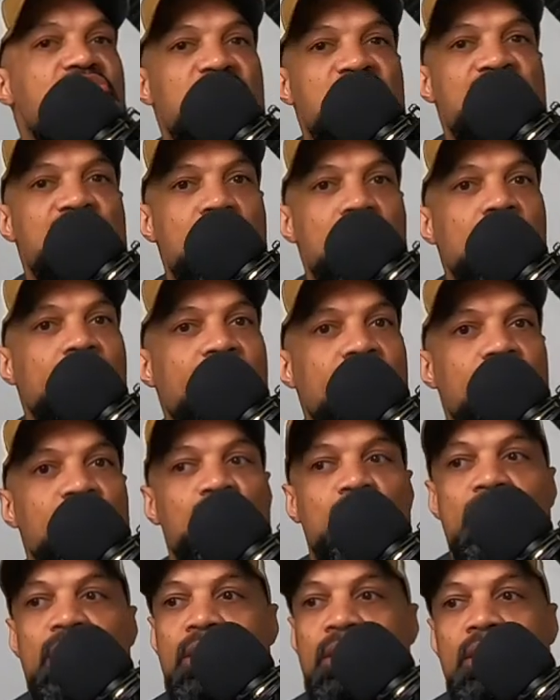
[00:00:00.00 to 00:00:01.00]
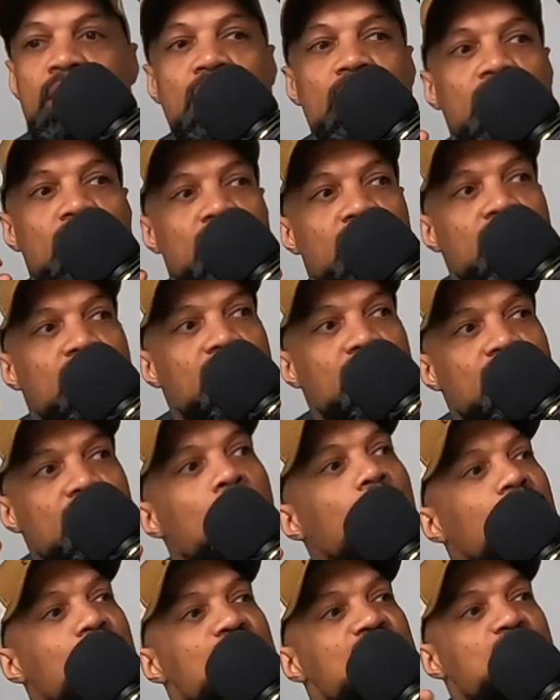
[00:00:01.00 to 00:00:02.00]
too syrupy between, you
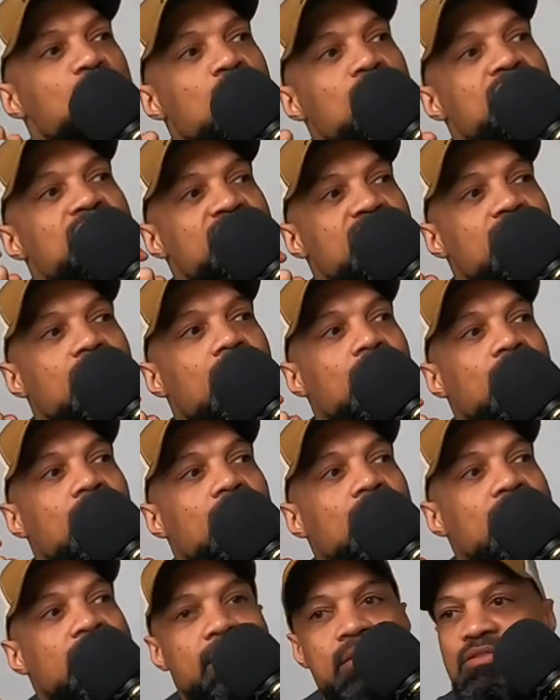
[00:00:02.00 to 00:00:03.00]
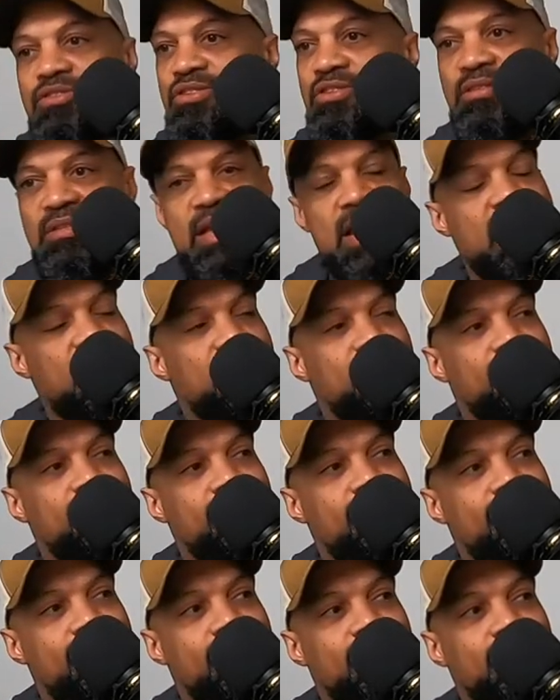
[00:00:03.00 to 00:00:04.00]
know, when you smoke a cigar and there's just that,
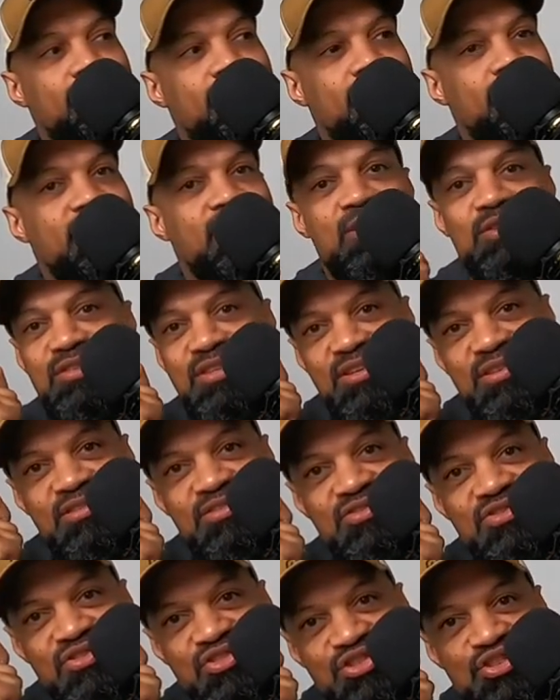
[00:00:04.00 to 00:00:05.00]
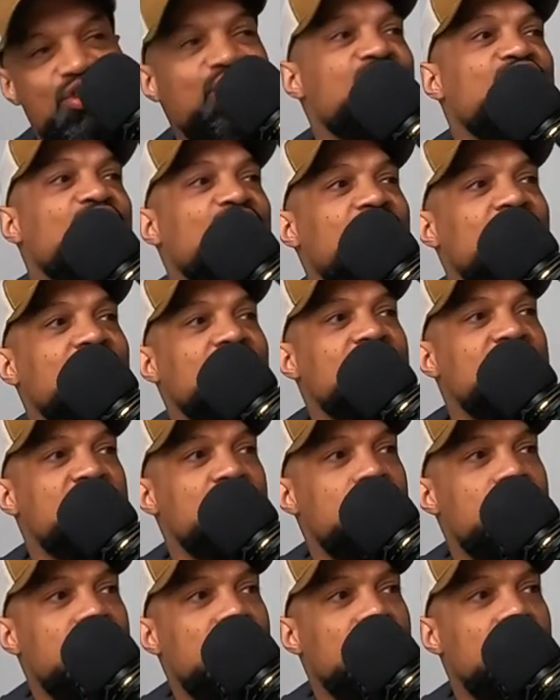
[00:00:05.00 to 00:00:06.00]
there's a sugar
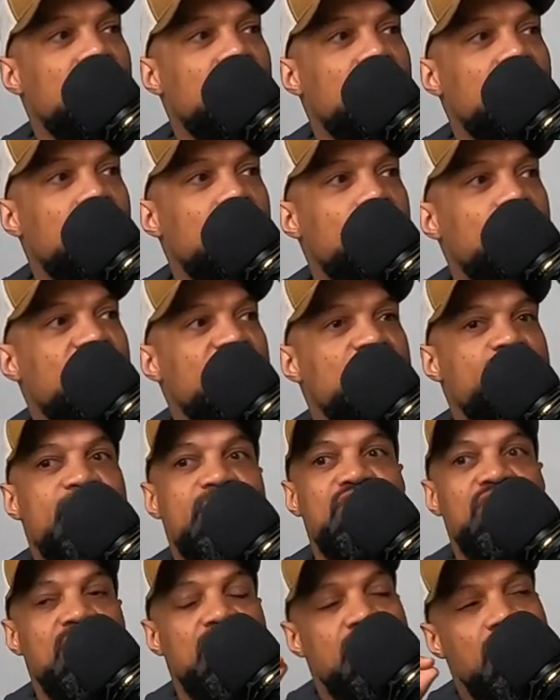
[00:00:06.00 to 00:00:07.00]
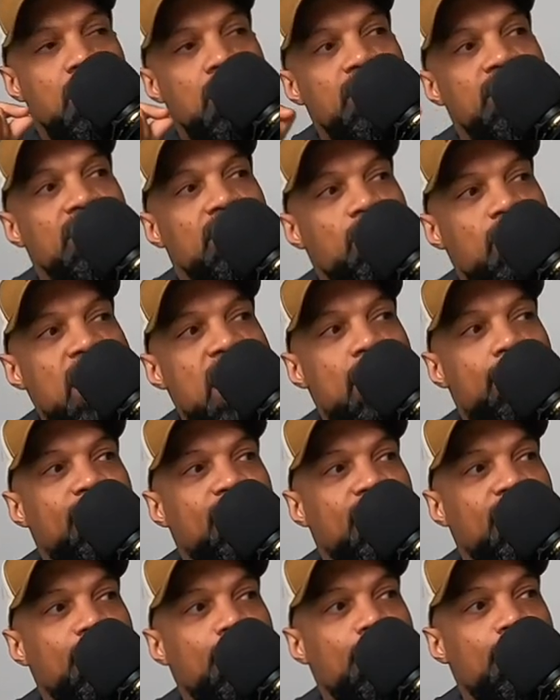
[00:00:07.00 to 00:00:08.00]
to it. Yeah. Especially you know in the
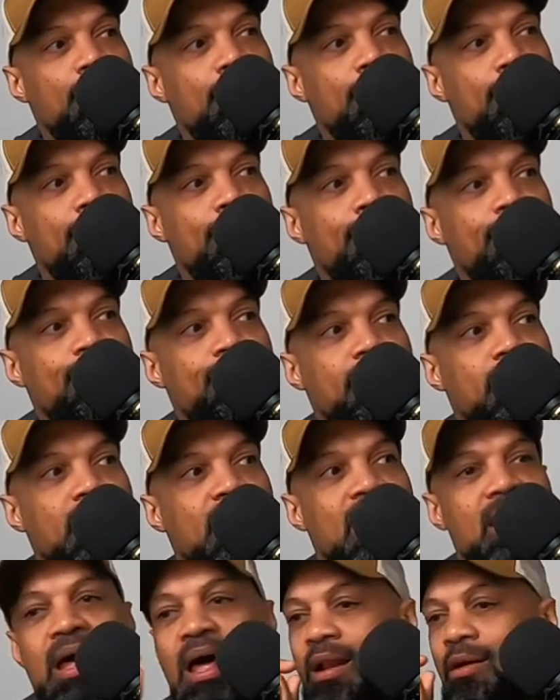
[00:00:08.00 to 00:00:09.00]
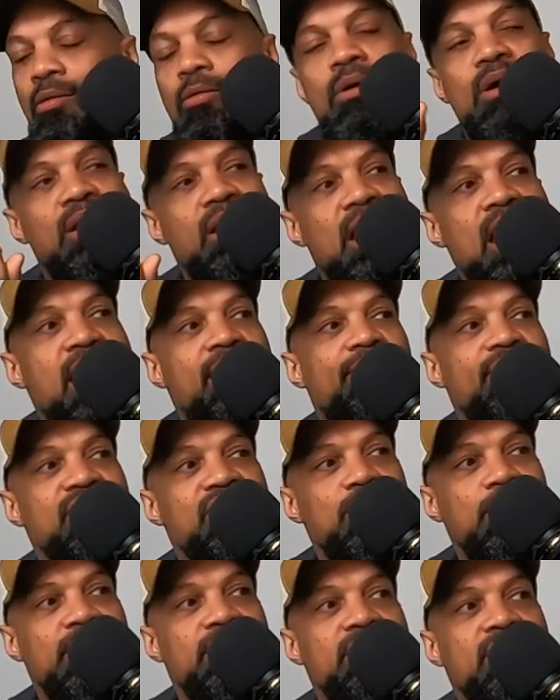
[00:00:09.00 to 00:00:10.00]
wrapper, and I don't want to have a
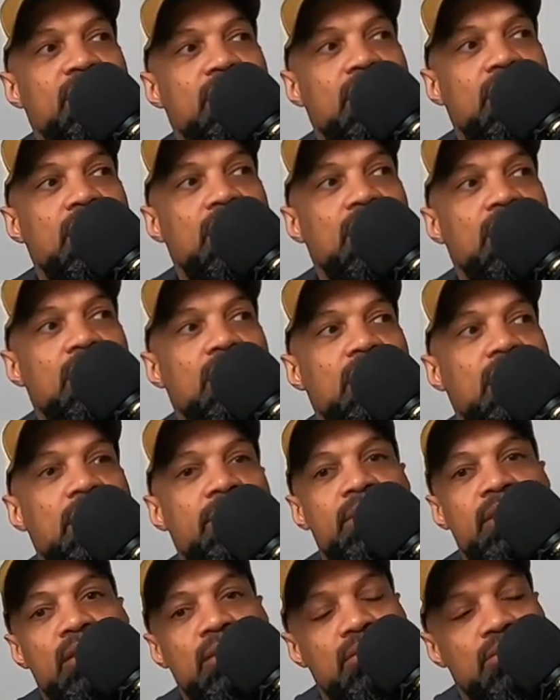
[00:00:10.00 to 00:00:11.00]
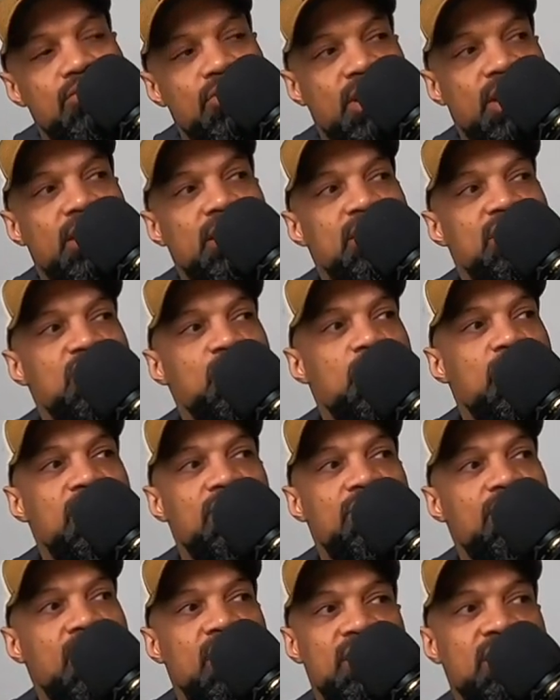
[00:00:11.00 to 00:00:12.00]
sweet cigar and then drinking a
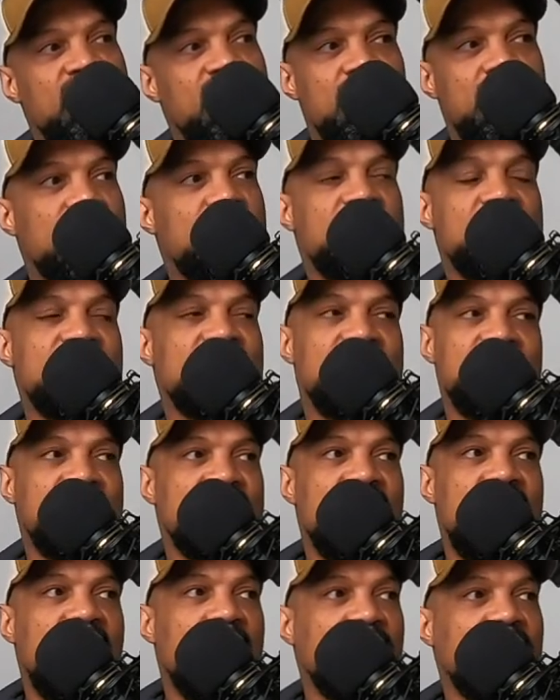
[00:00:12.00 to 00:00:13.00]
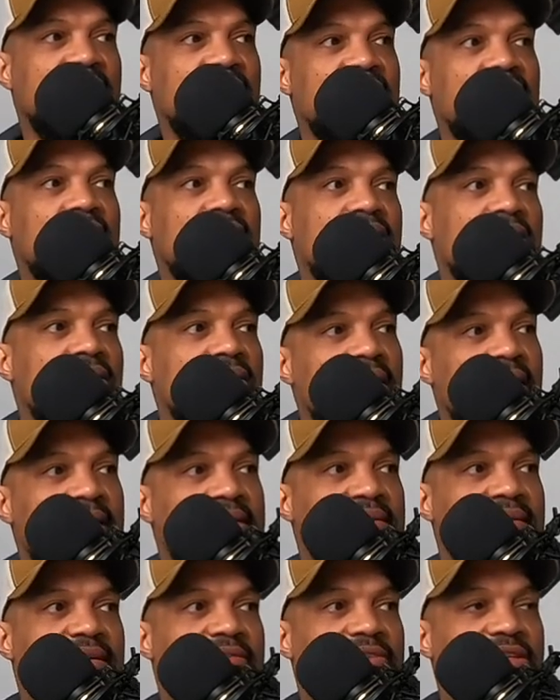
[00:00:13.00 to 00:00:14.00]
sweet drink too. I just yeah, no, I'm good. I
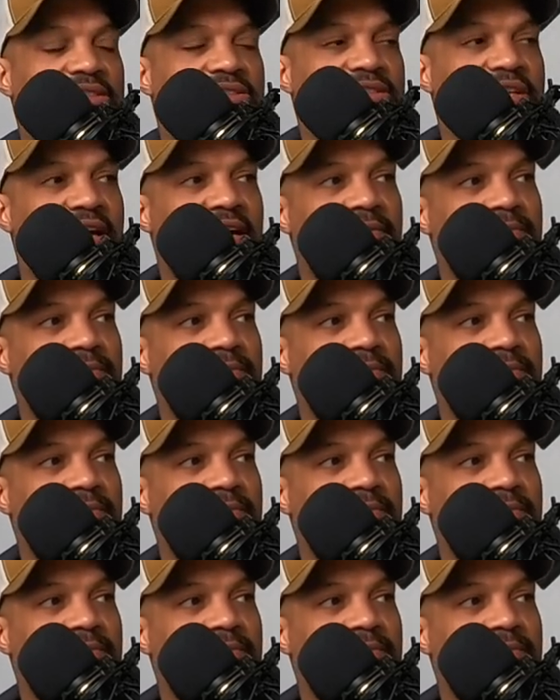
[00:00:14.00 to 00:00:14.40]
like it, the